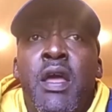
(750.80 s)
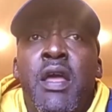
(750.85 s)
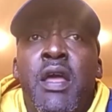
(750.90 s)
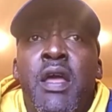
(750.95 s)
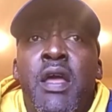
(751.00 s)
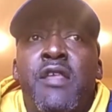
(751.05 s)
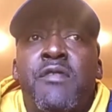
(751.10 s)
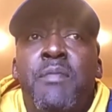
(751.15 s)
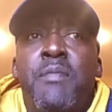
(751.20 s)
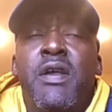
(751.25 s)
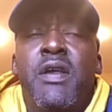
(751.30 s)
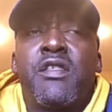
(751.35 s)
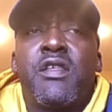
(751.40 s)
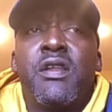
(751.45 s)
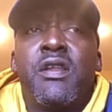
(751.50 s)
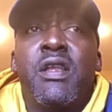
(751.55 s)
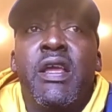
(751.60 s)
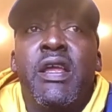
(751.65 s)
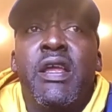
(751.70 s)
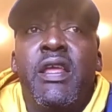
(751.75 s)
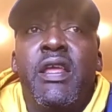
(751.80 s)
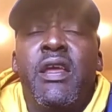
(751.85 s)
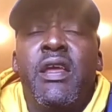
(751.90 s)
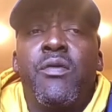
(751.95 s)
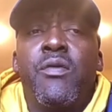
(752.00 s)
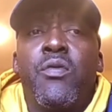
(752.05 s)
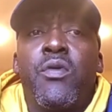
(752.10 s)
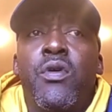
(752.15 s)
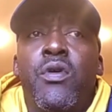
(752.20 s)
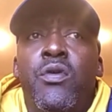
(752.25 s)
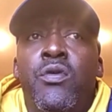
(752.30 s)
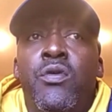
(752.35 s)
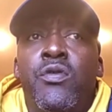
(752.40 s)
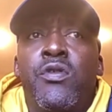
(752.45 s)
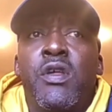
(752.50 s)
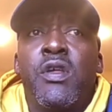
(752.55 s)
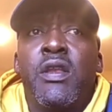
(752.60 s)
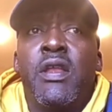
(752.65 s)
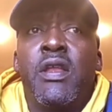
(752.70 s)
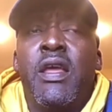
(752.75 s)
it's much lenient rules
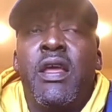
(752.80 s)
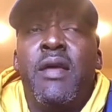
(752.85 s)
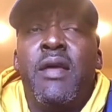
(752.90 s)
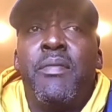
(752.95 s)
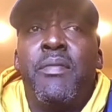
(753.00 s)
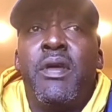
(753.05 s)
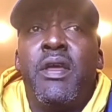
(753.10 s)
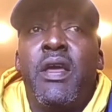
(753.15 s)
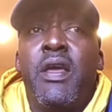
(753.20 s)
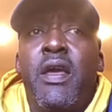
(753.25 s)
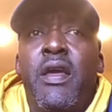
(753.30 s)
in the NBA.